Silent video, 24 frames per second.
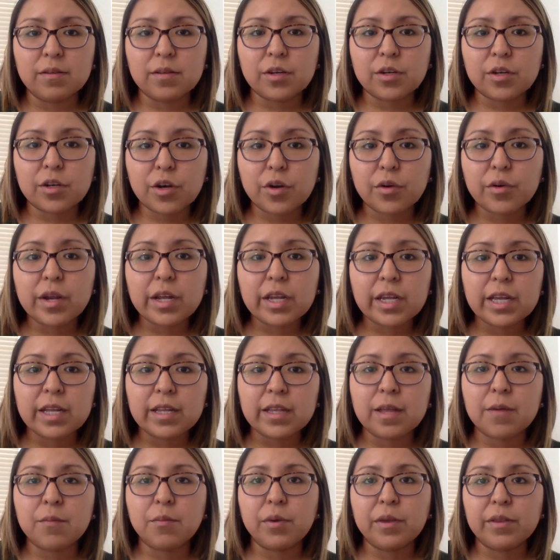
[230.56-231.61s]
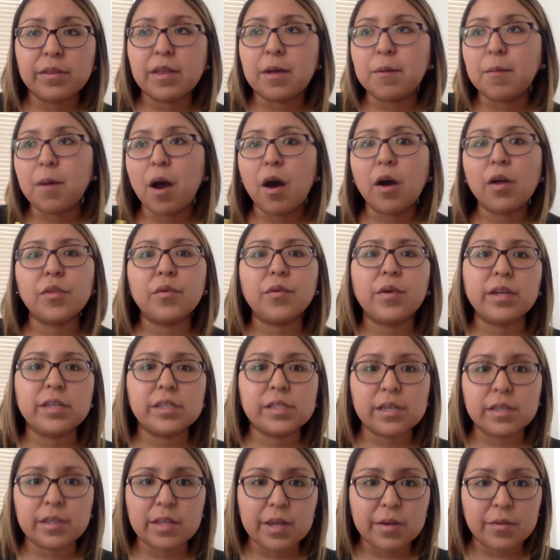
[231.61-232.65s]
curriculum with them all the way
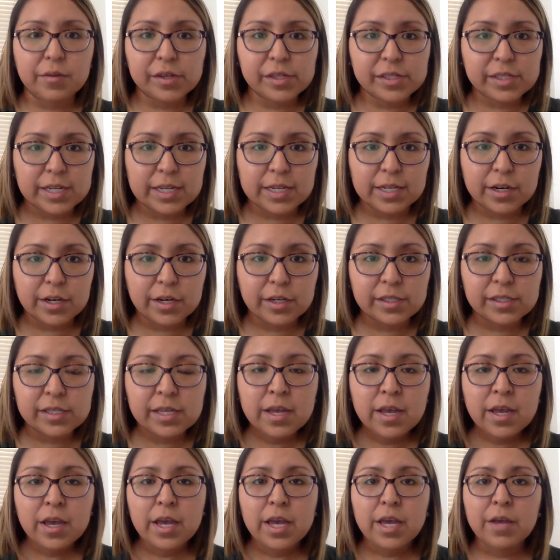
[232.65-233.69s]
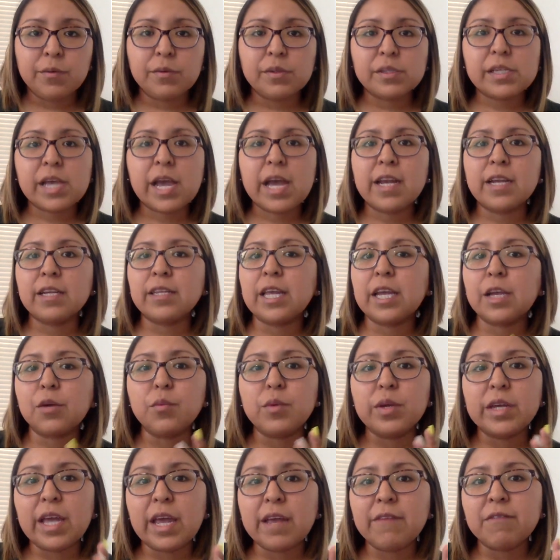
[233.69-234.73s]
till they were seniors. It was kind of like
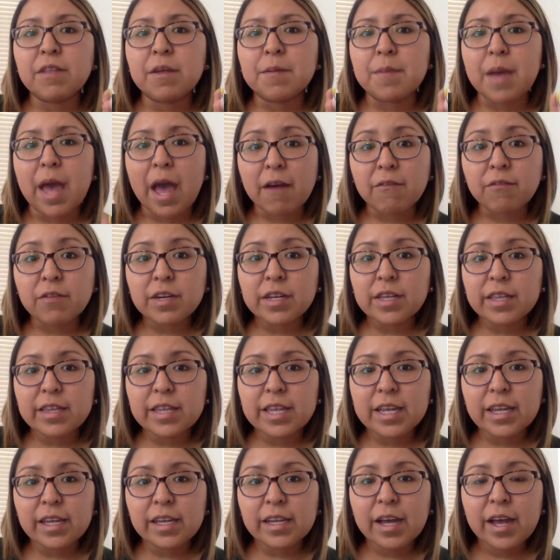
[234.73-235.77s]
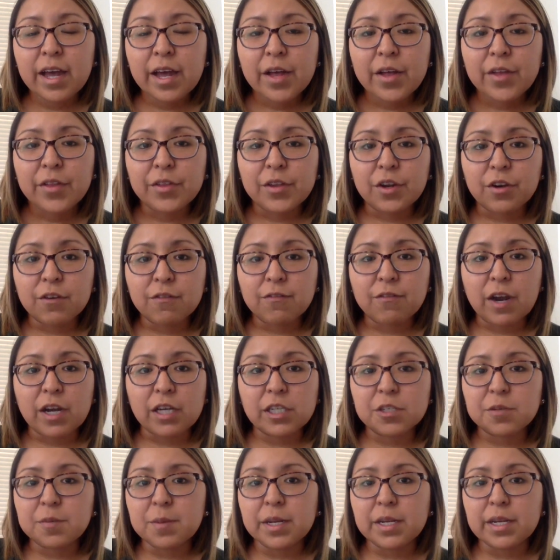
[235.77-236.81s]
we gave them everything their
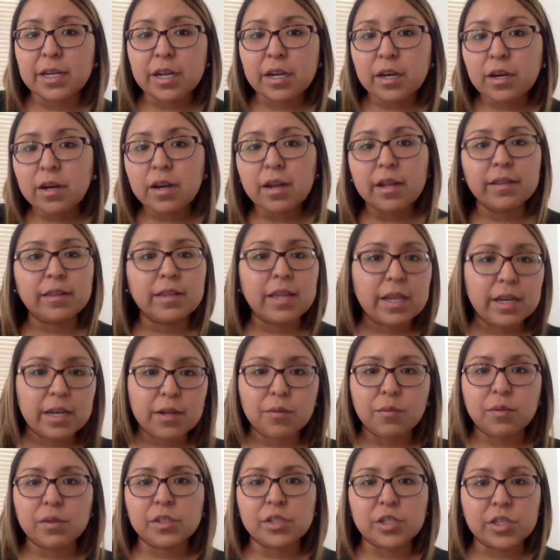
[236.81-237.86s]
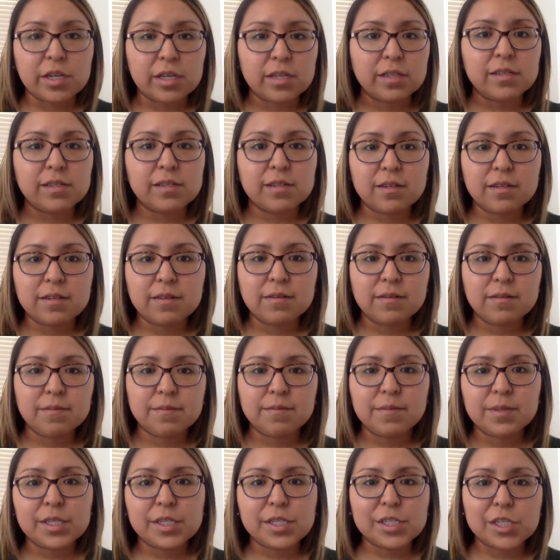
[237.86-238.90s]
freshman year and then it was just
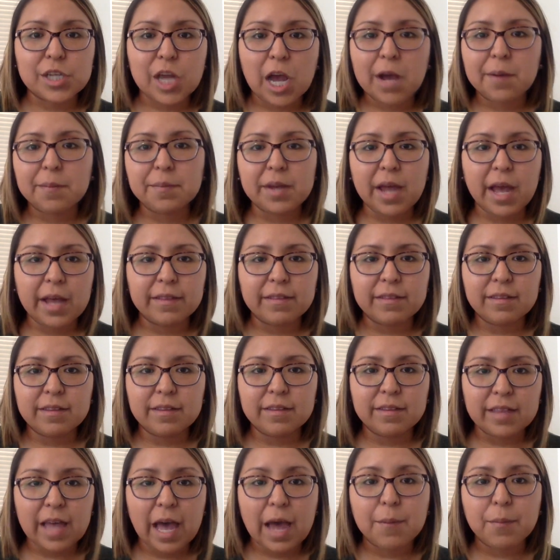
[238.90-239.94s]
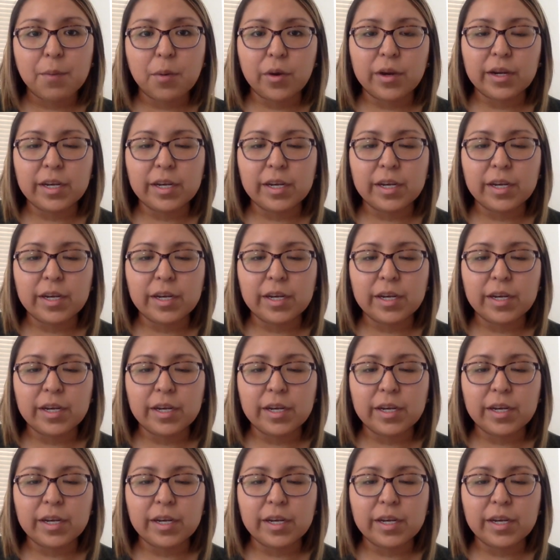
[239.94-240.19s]
stopped at that point